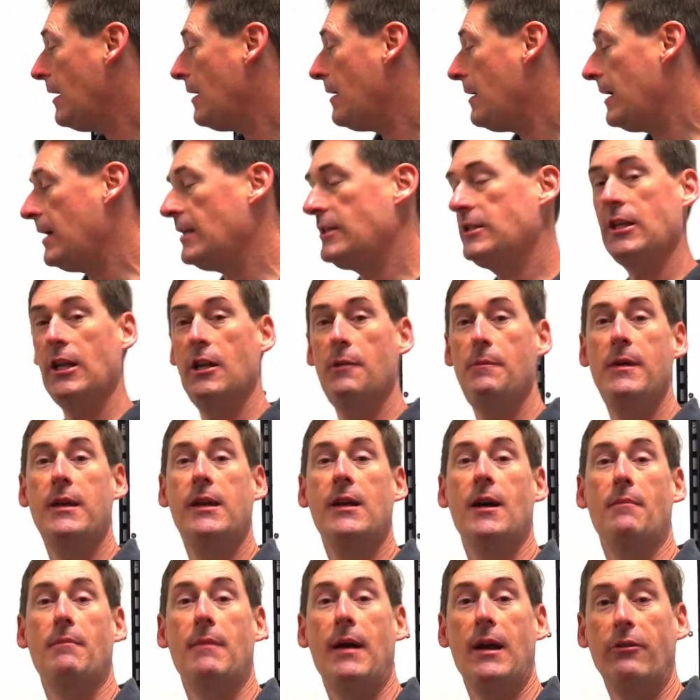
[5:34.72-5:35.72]
it's going to
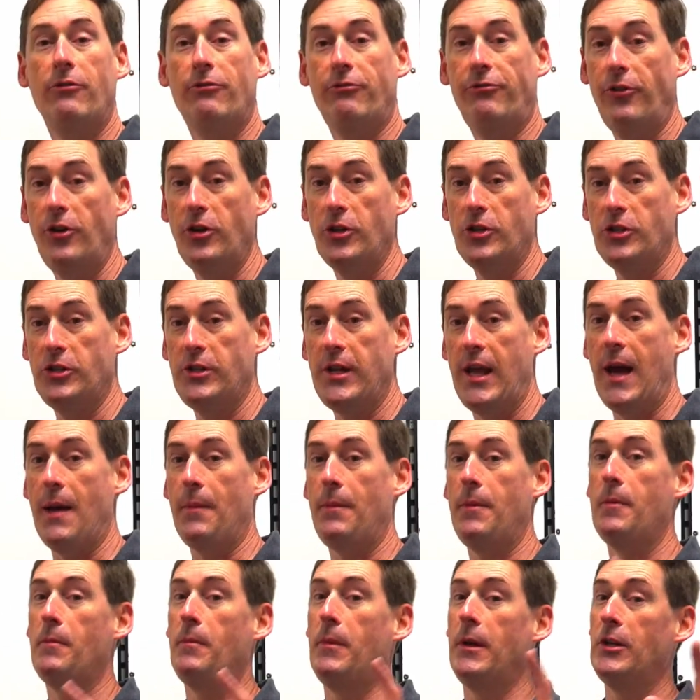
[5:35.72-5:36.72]
become my first step,
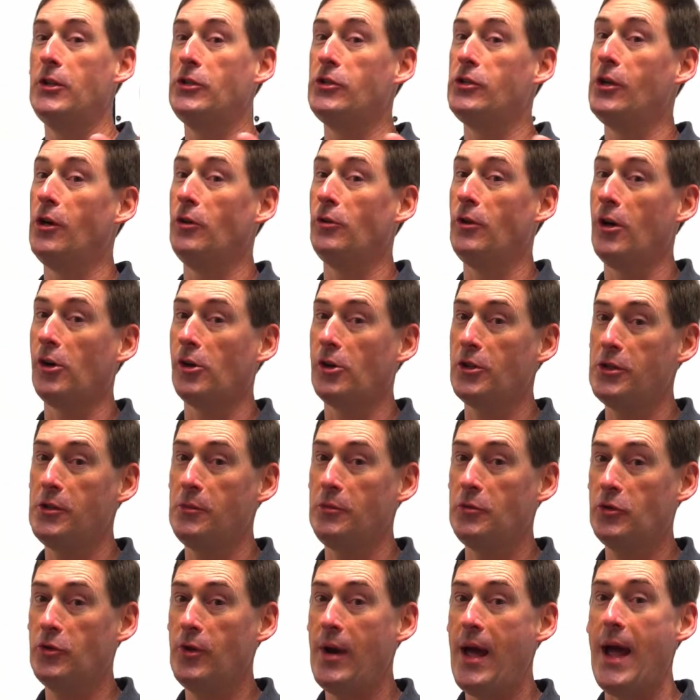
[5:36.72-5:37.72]
but it's no longer
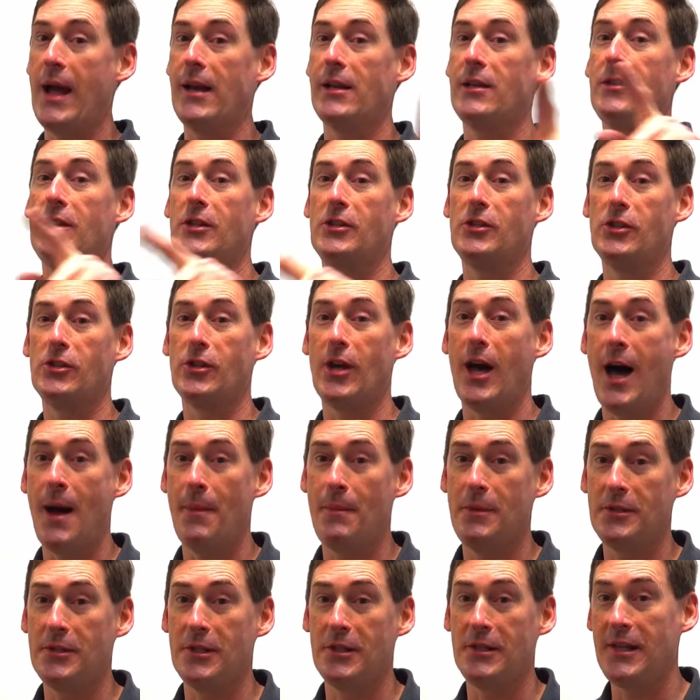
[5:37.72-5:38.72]
subtract. This is
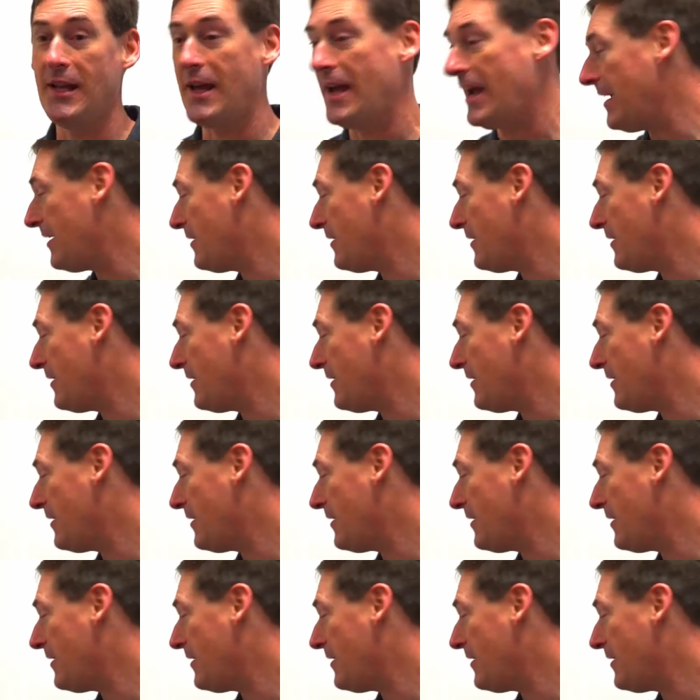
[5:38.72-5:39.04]
opposite day,